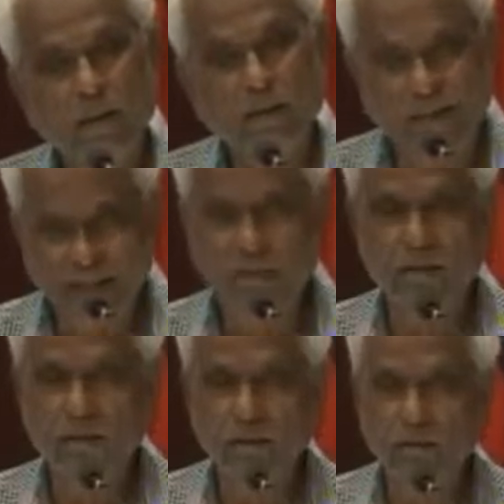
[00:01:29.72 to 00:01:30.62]
that
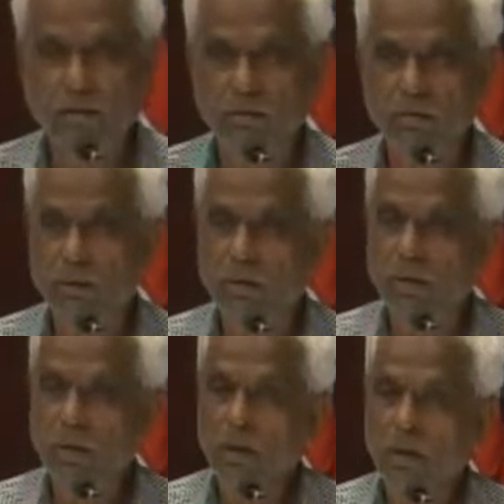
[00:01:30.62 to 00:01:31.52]

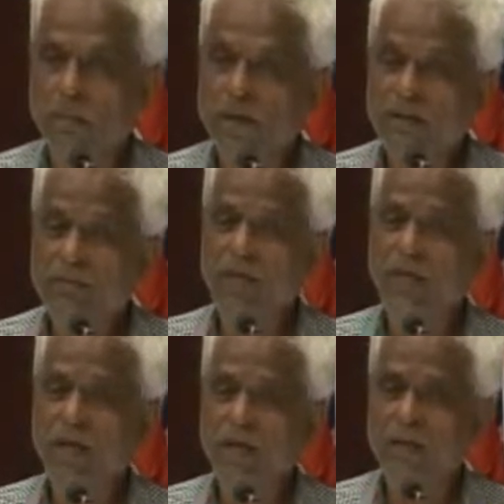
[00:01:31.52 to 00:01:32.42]

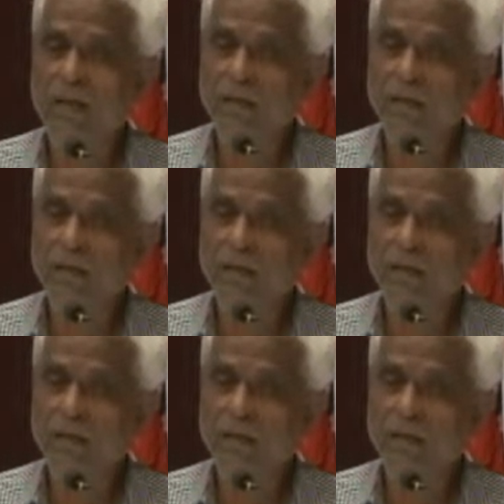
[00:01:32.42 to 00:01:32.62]
Prehavihaya,